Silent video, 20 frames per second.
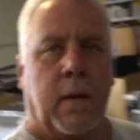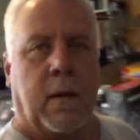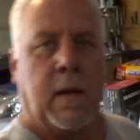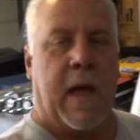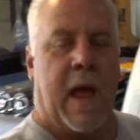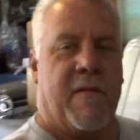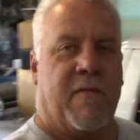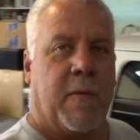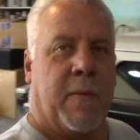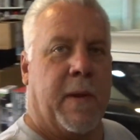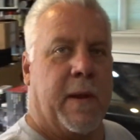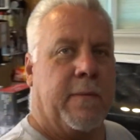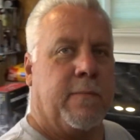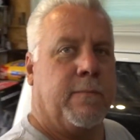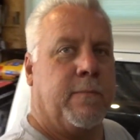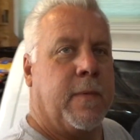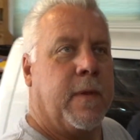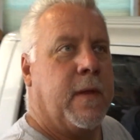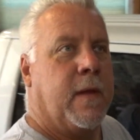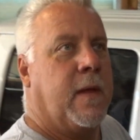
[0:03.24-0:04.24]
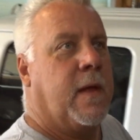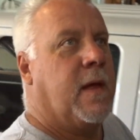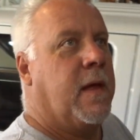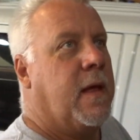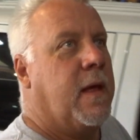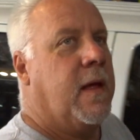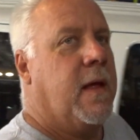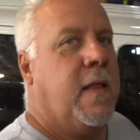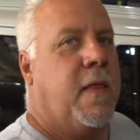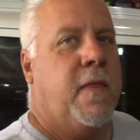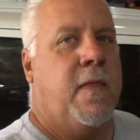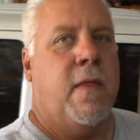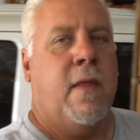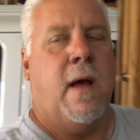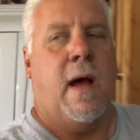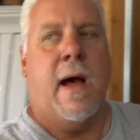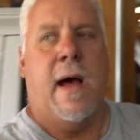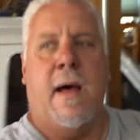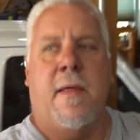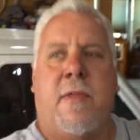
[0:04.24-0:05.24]
Hey everyone,
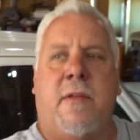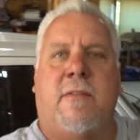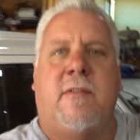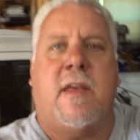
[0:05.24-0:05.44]
this